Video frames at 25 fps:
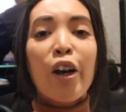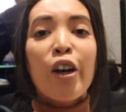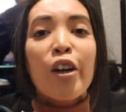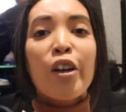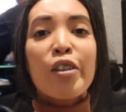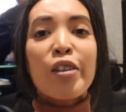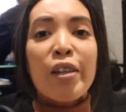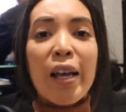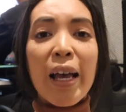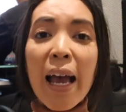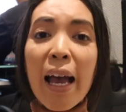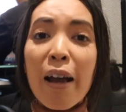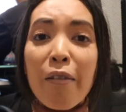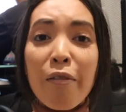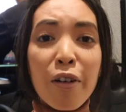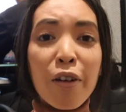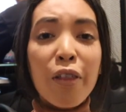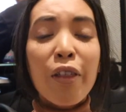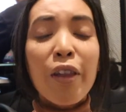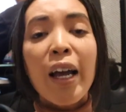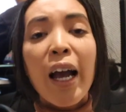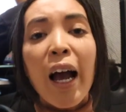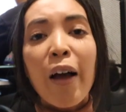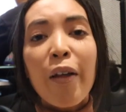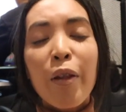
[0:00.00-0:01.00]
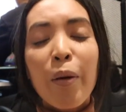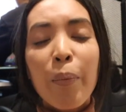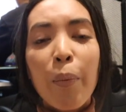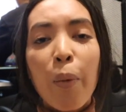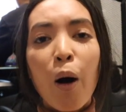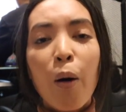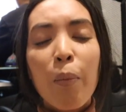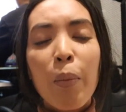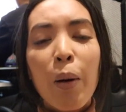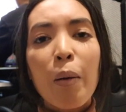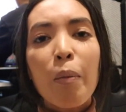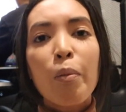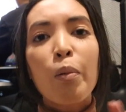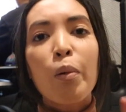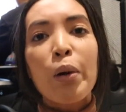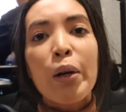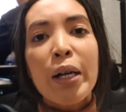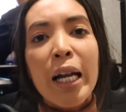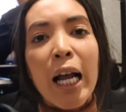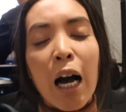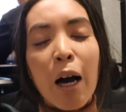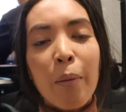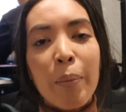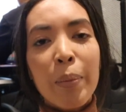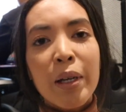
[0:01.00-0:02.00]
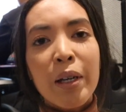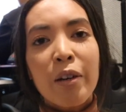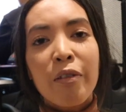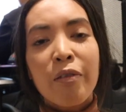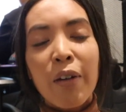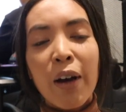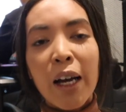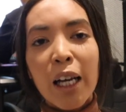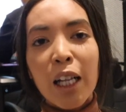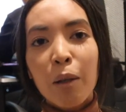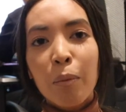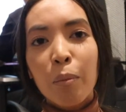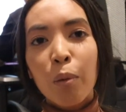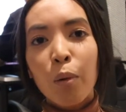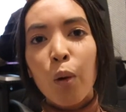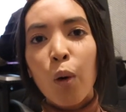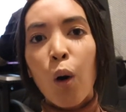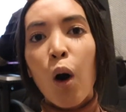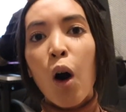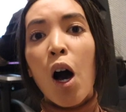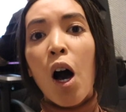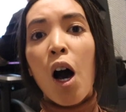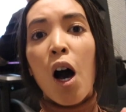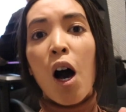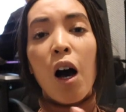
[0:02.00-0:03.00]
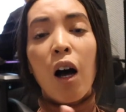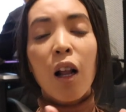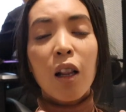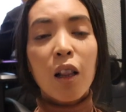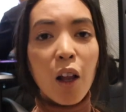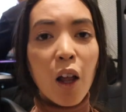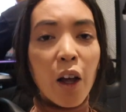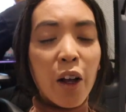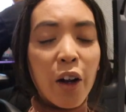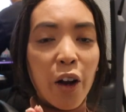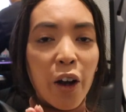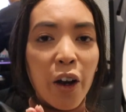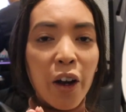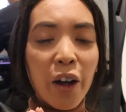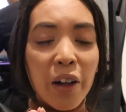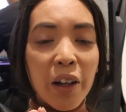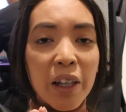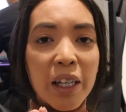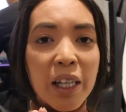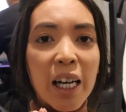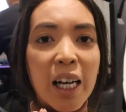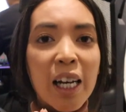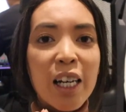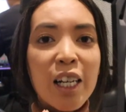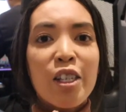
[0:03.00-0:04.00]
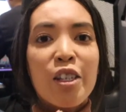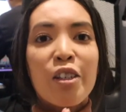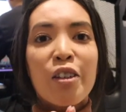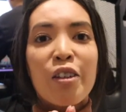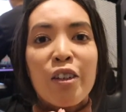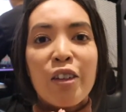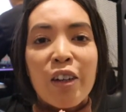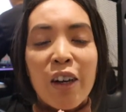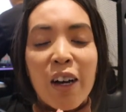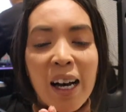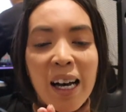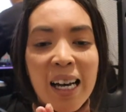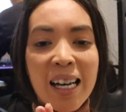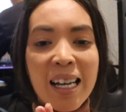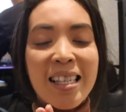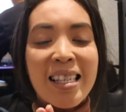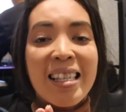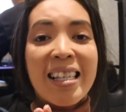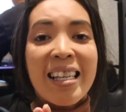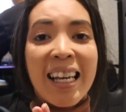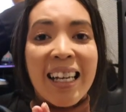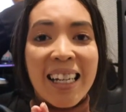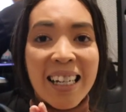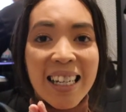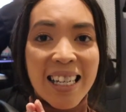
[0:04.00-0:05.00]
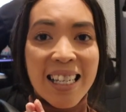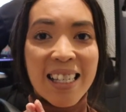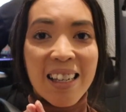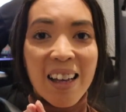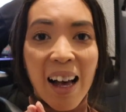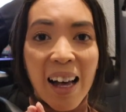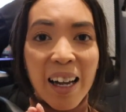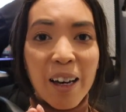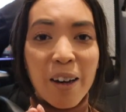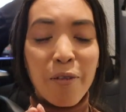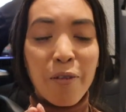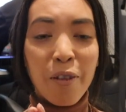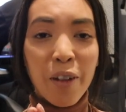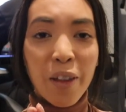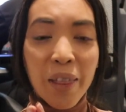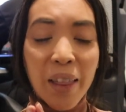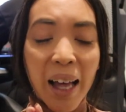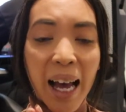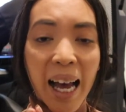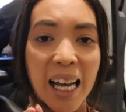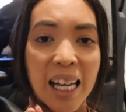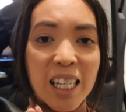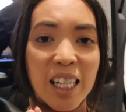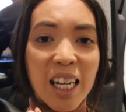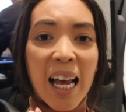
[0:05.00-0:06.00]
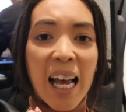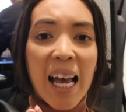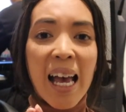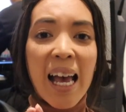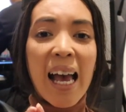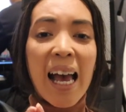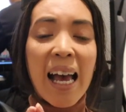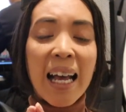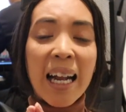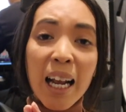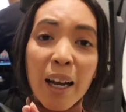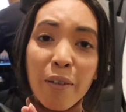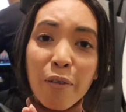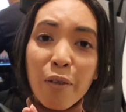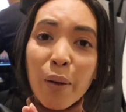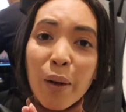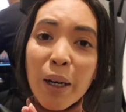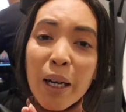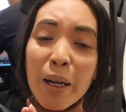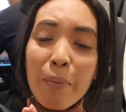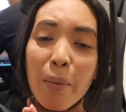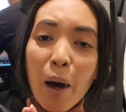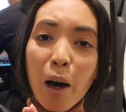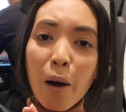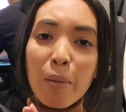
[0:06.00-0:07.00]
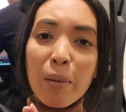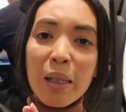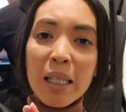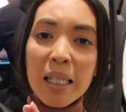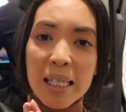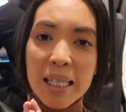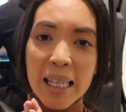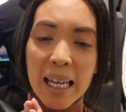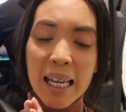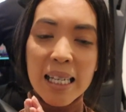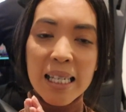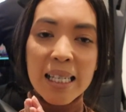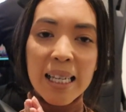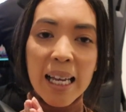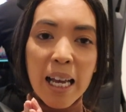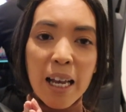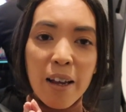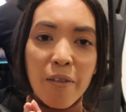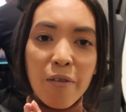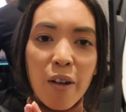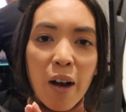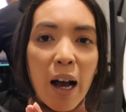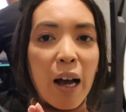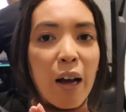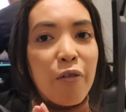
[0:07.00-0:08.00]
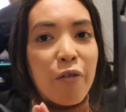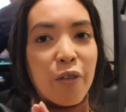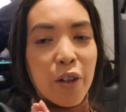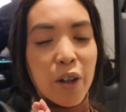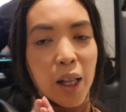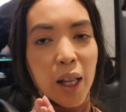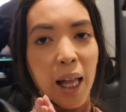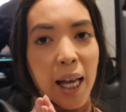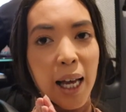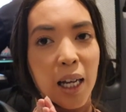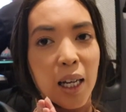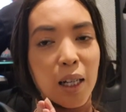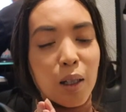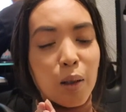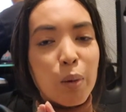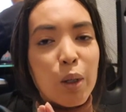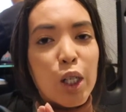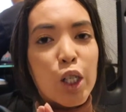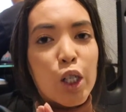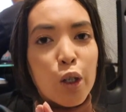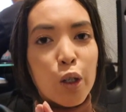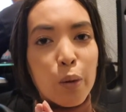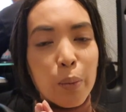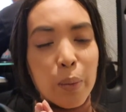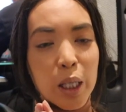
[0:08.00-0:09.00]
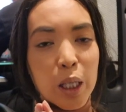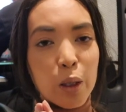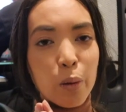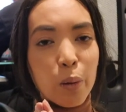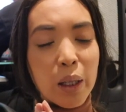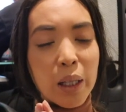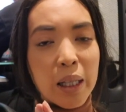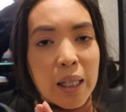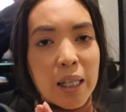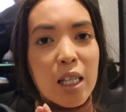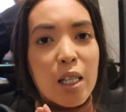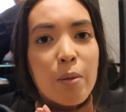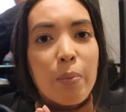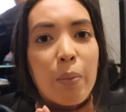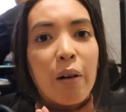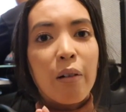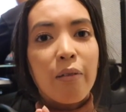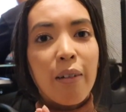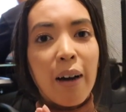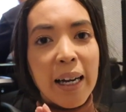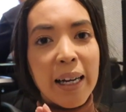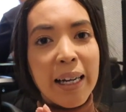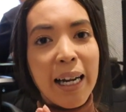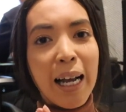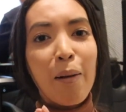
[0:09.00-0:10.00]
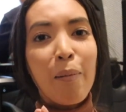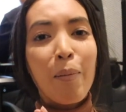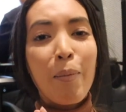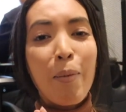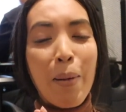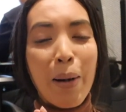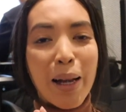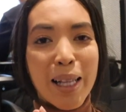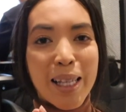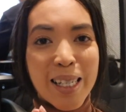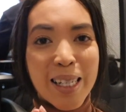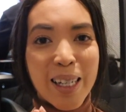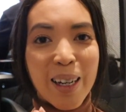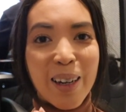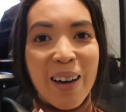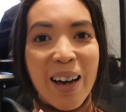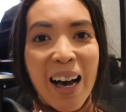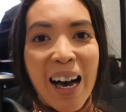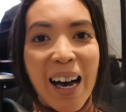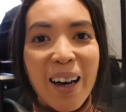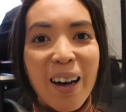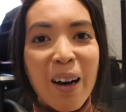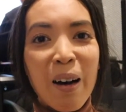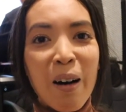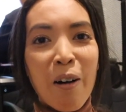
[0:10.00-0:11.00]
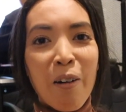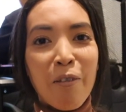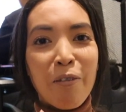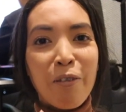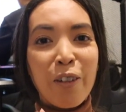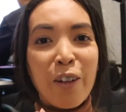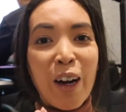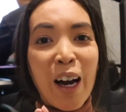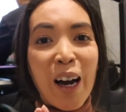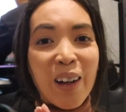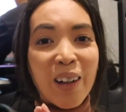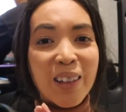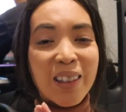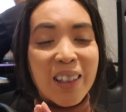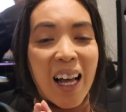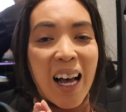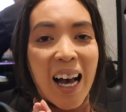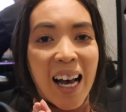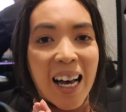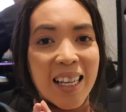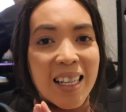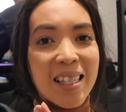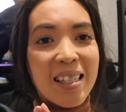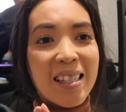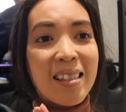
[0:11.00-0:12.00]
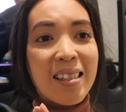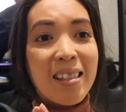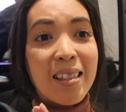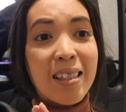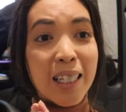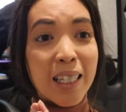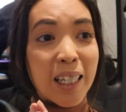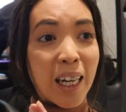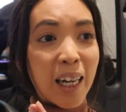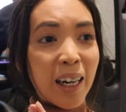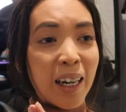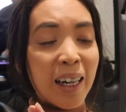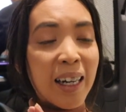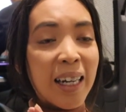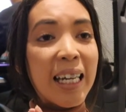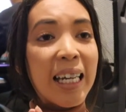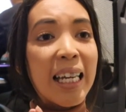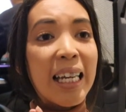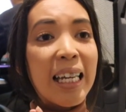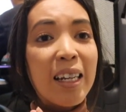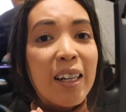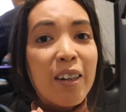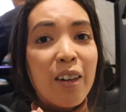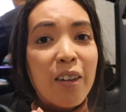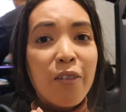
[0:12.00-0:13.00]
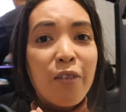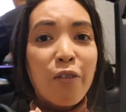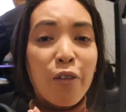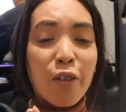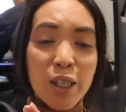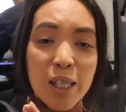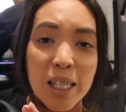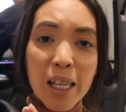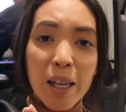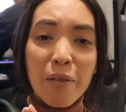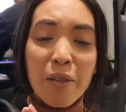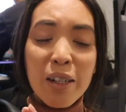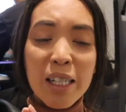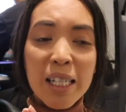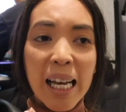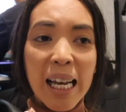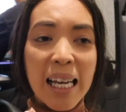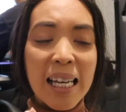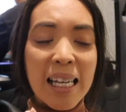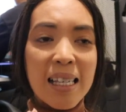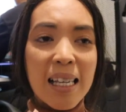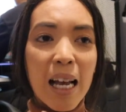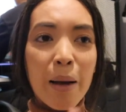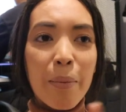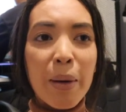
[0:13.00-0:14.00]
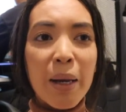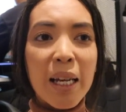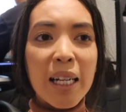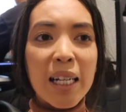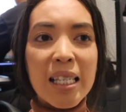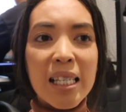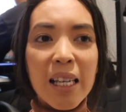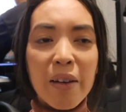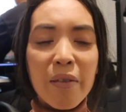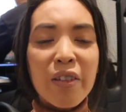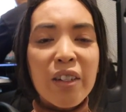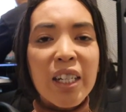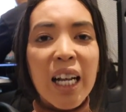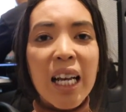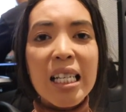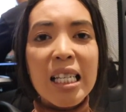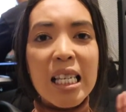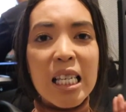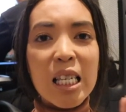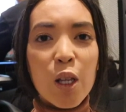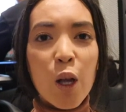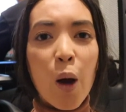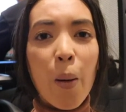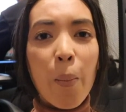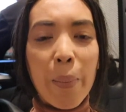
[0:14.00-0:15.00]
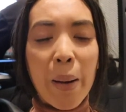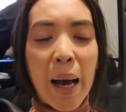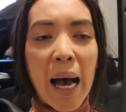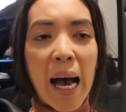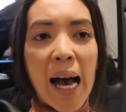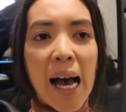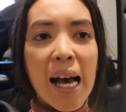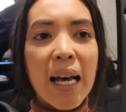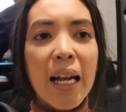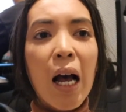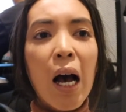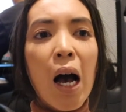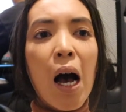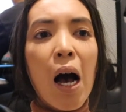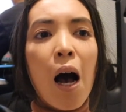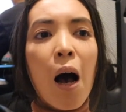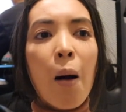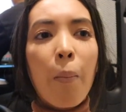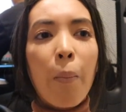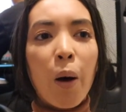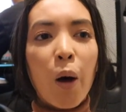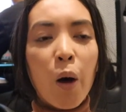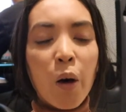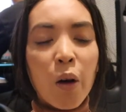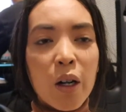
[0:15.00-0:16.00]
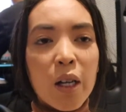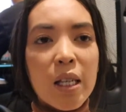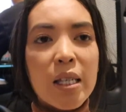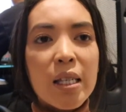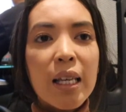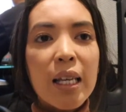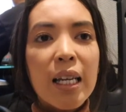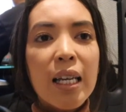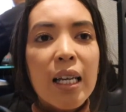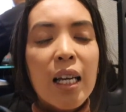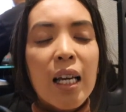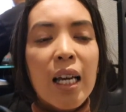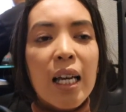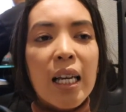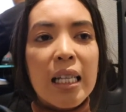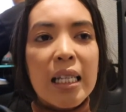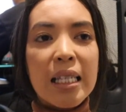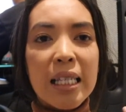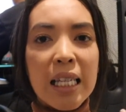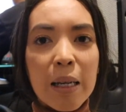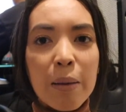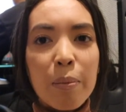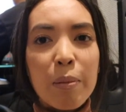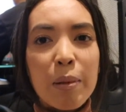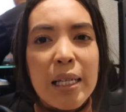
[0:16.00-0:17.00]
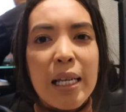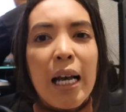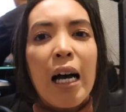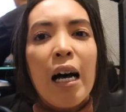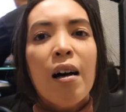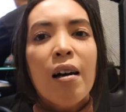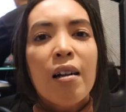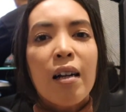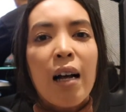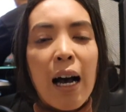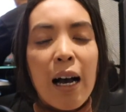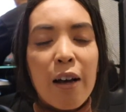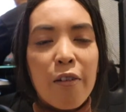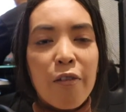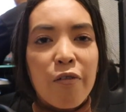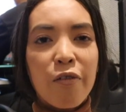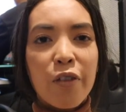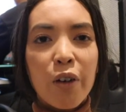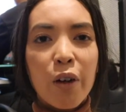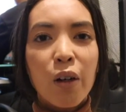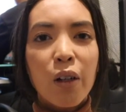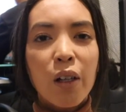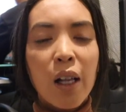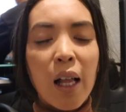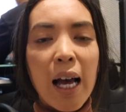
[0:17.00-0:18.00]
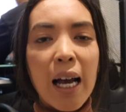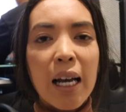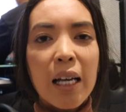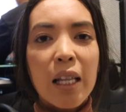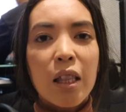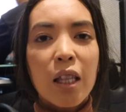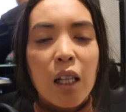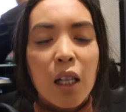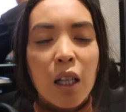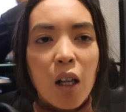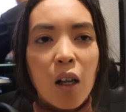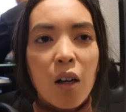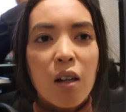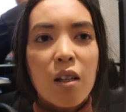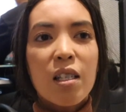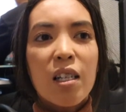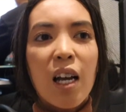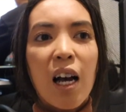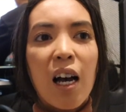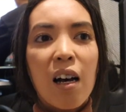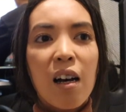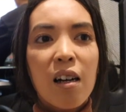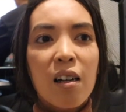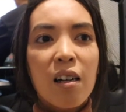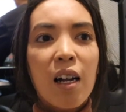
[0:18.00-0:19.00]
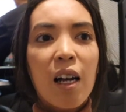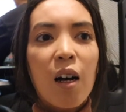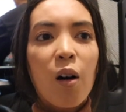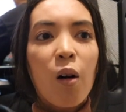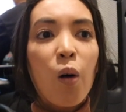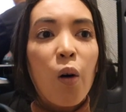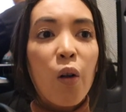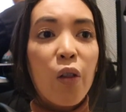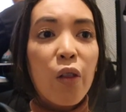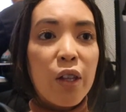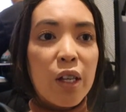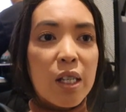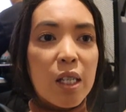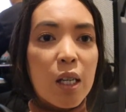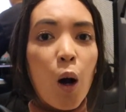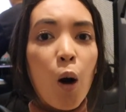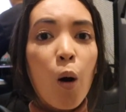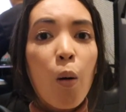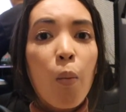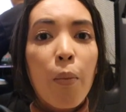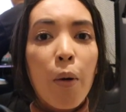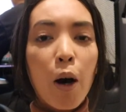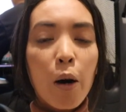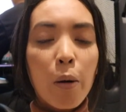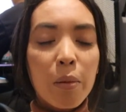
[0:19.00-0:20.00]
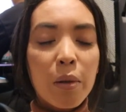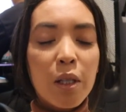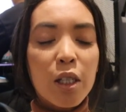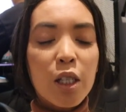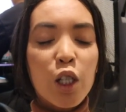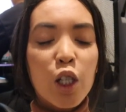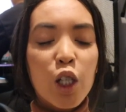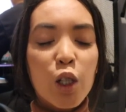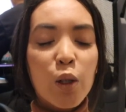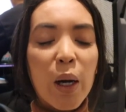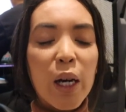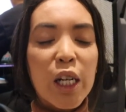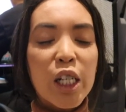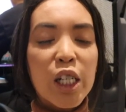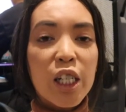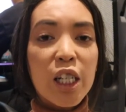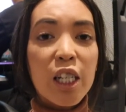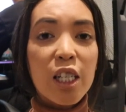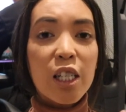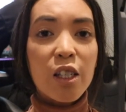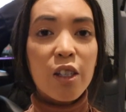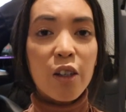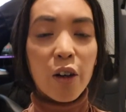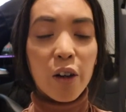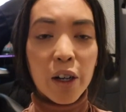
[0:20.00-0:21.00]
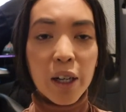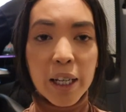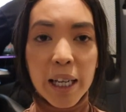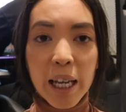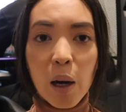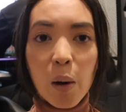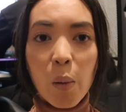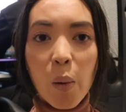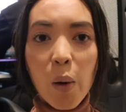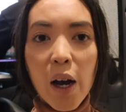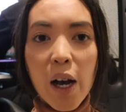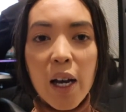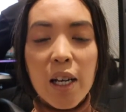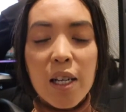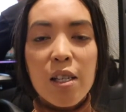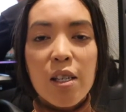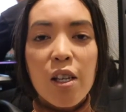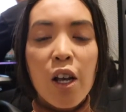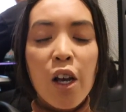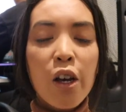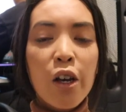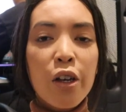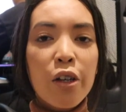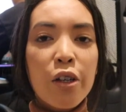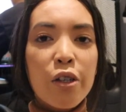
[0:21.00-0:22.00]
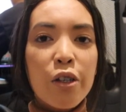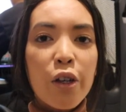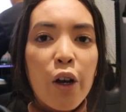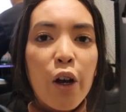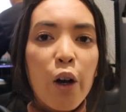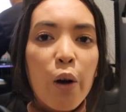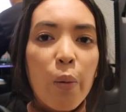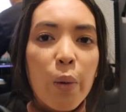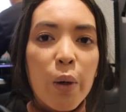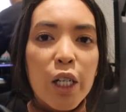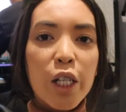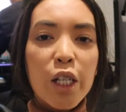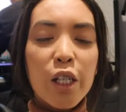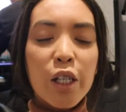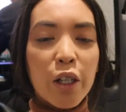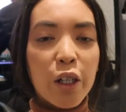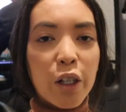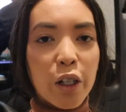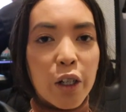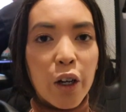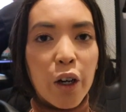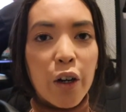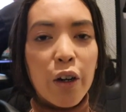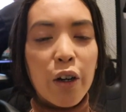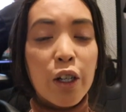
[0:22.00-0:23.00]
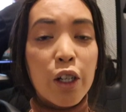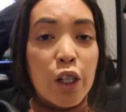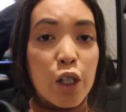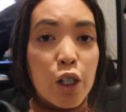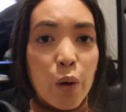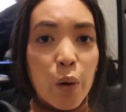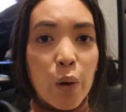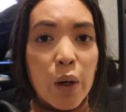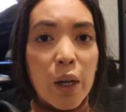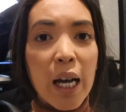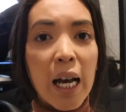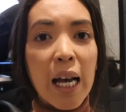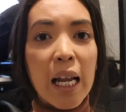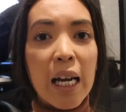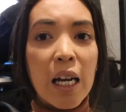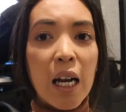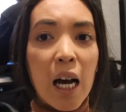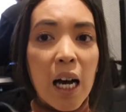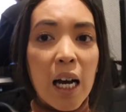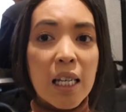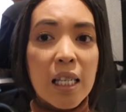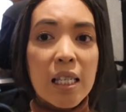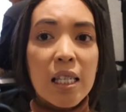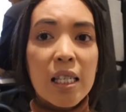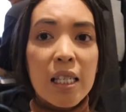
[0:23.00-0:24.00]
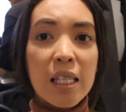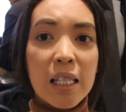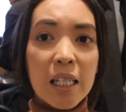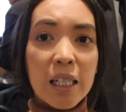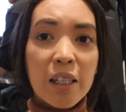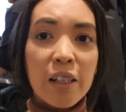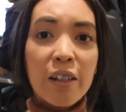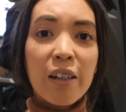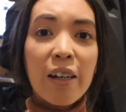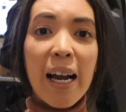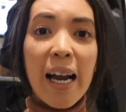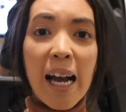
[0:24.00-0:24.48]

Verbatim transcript: So everything other pop-up will now be available a lot earlier, so you guys get excited for that. And everyone in Melbourne, stay safe. I feel like we shouldn't be doing this, but right now we're about to go out for our last dinner in for seven days. I mean, seven days is not bad, but honestly, deep down I feel like the lockdown or this whole Melbourne situation is gonna get worse so we're just gonna go enjoy a nice dinner